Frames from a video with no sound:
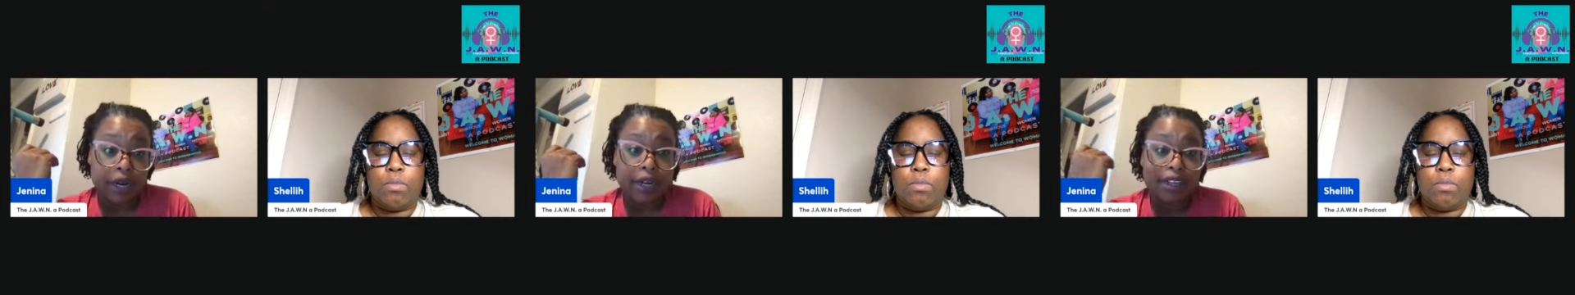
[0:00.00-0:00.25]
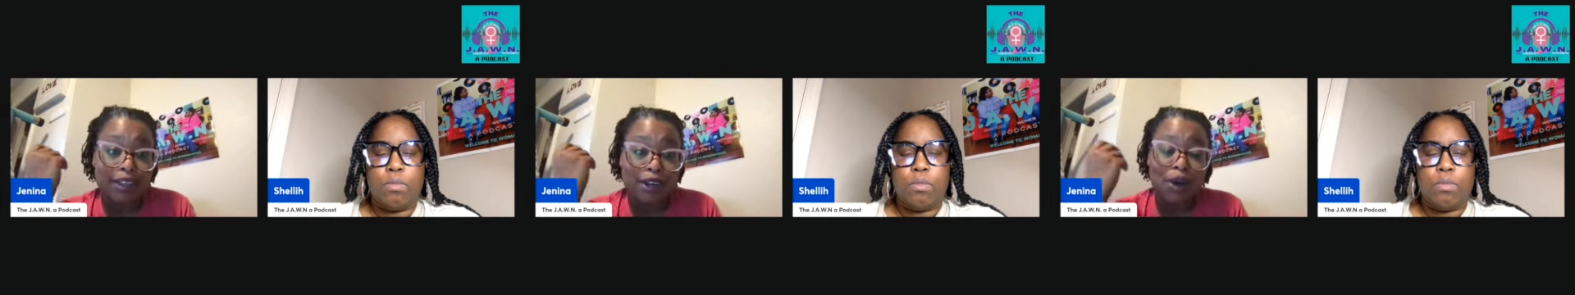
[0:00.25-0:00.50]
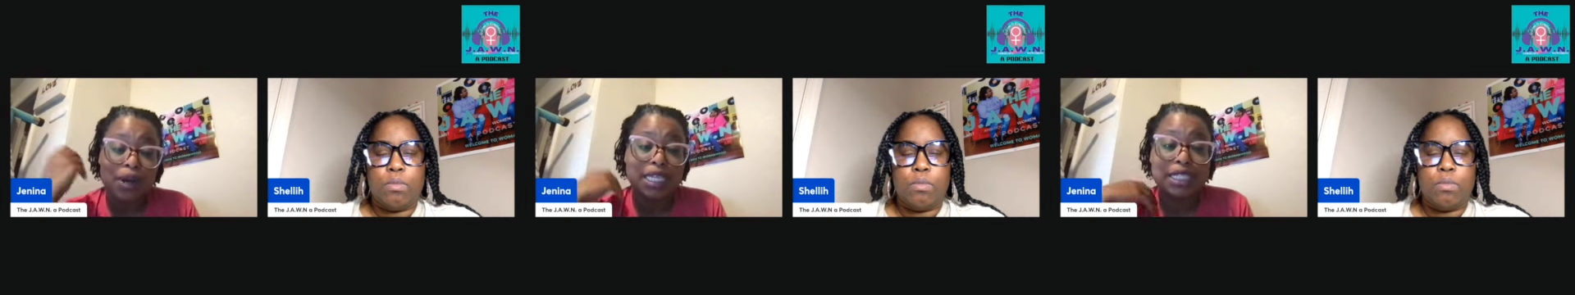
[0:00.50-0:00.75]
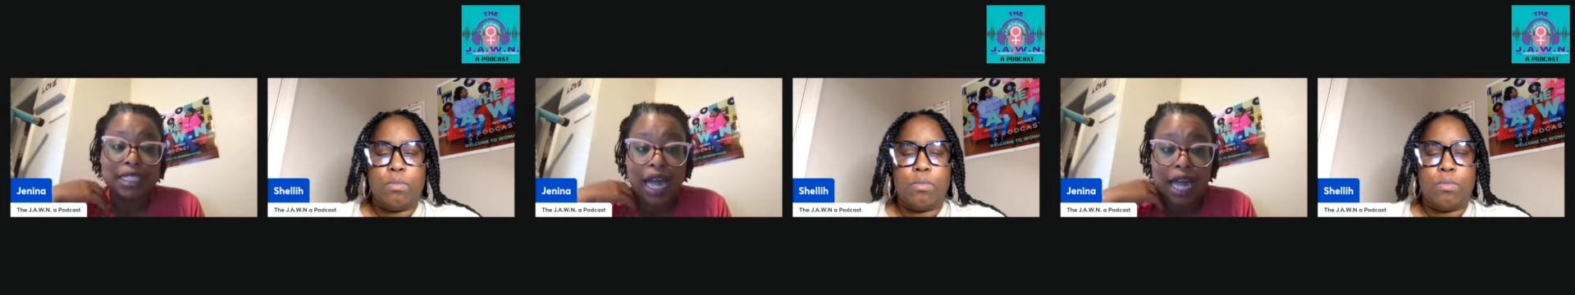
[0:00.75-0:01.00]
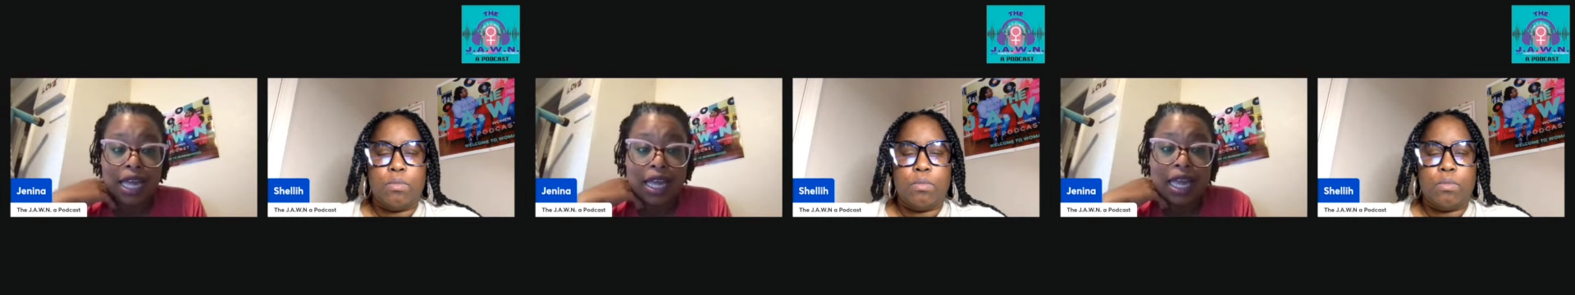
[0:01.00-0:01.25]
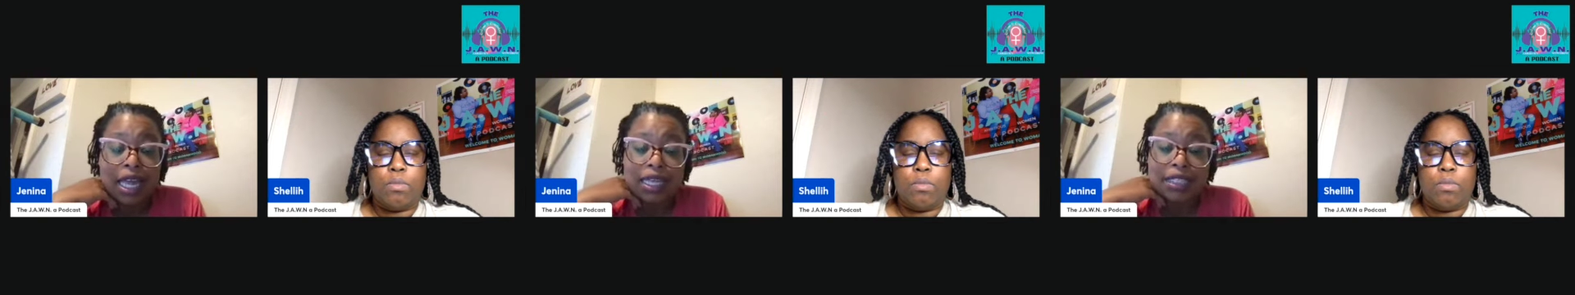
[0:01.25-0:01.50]
Speaker 1: you know, it's not
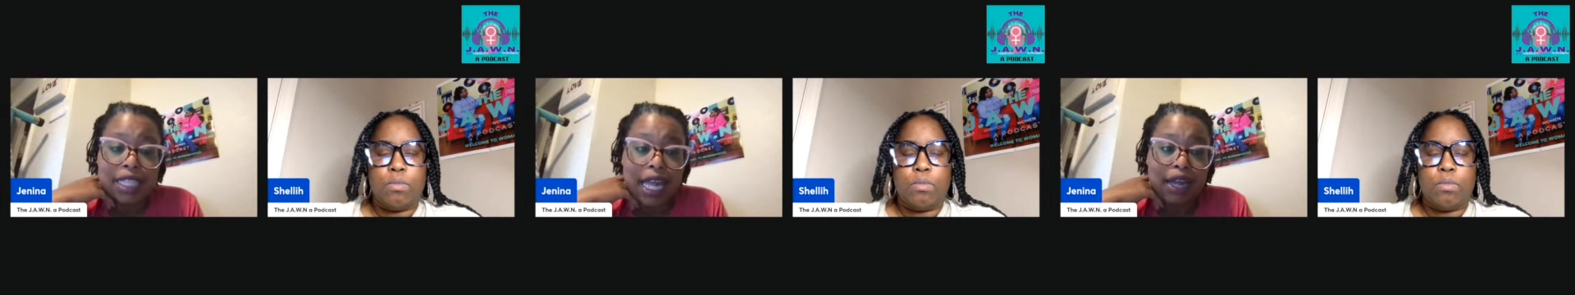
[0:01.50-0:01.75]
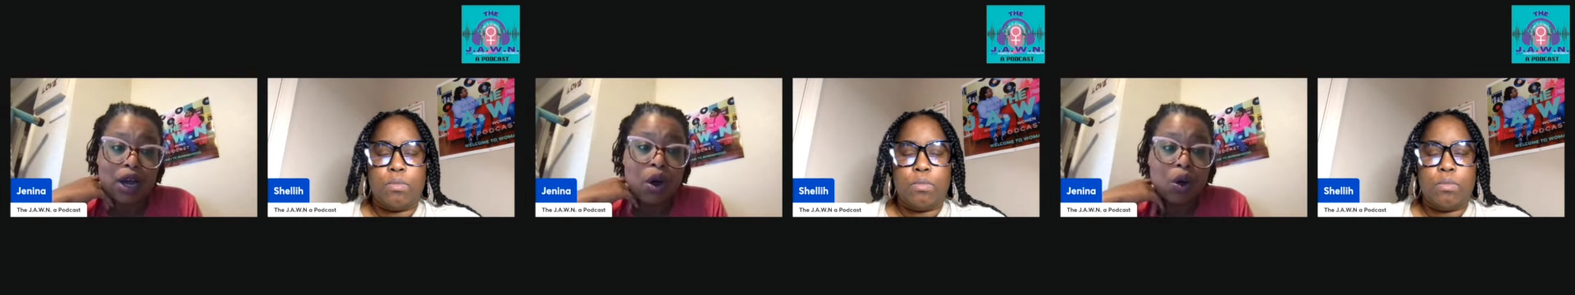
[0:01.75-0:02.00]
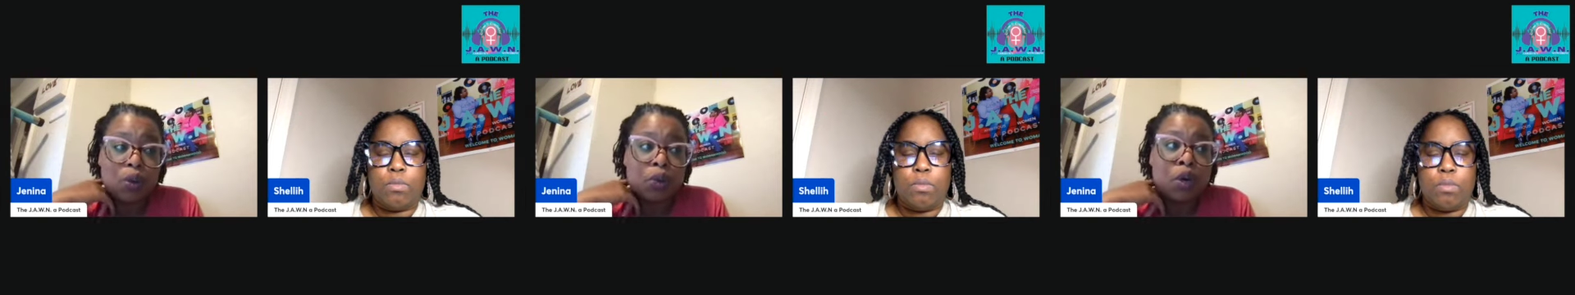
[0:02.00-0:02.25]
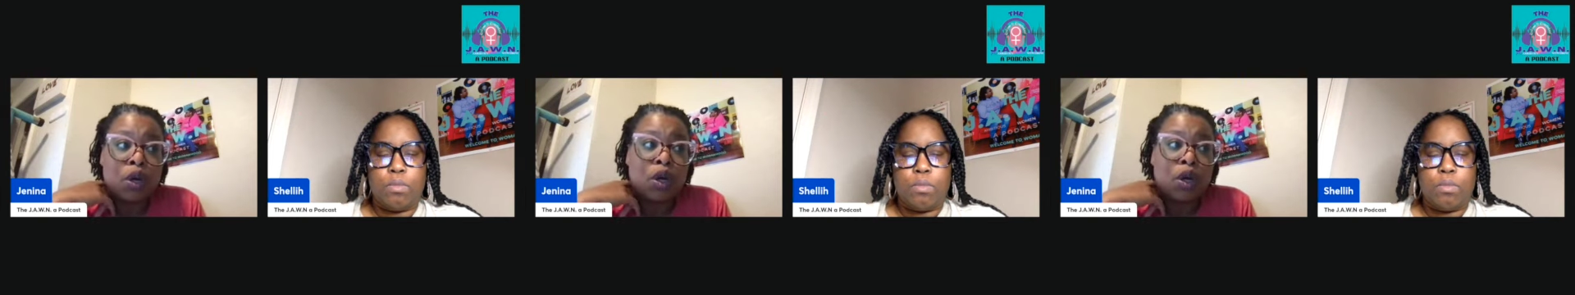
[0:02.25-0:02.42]
it's like, "Oh,